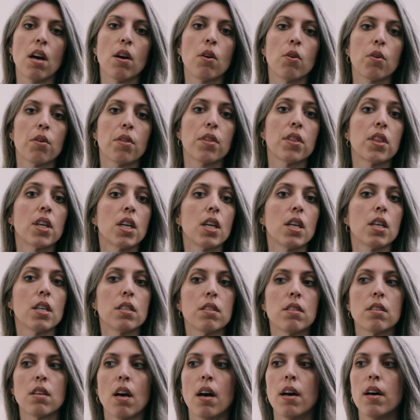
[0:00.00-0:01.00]
our
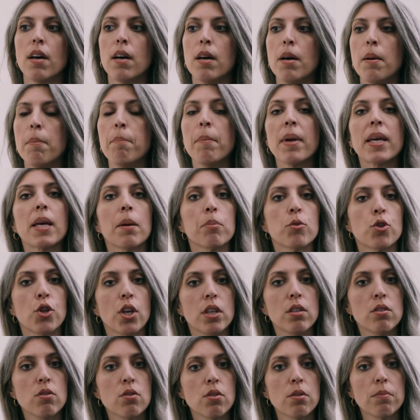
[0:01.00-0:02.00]
third makeup
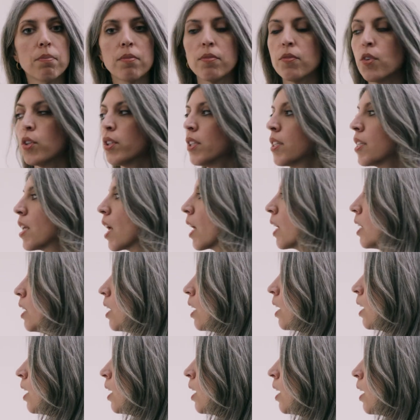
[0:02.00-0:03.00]
change for the day,
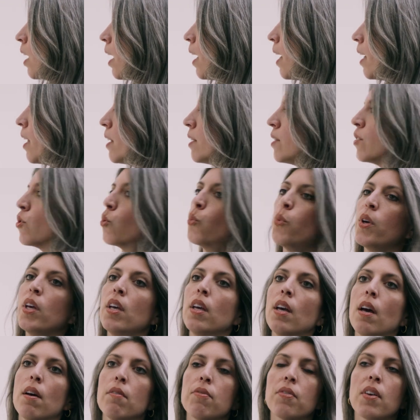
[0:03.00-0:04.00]
and
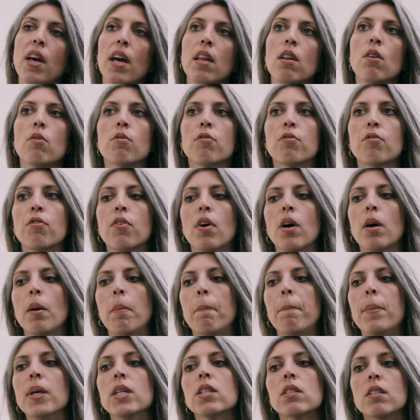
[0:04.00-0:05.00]
we have kind of
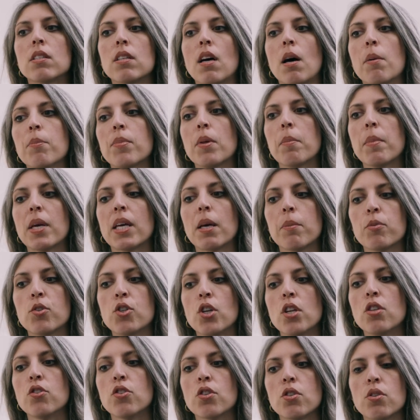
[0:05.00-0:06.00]
built up the makeup
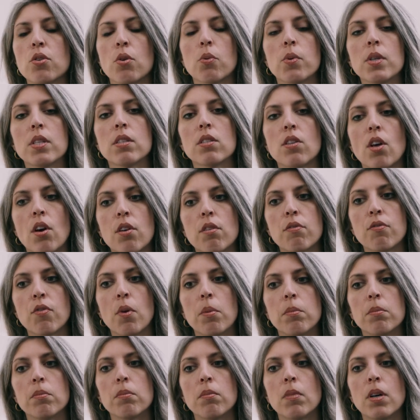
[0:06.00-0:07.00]
changes. So we started
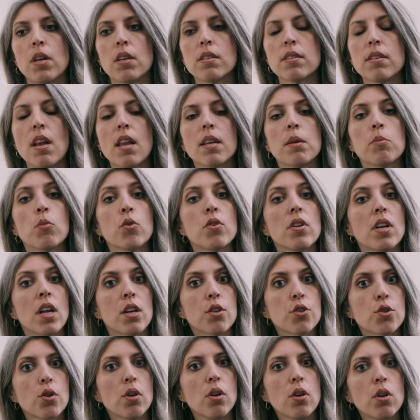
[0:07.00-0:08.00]
from a slightly more
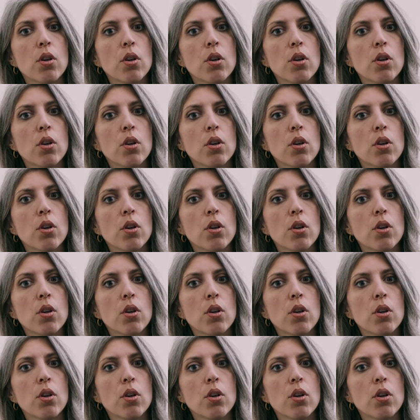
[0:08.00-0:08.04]
natural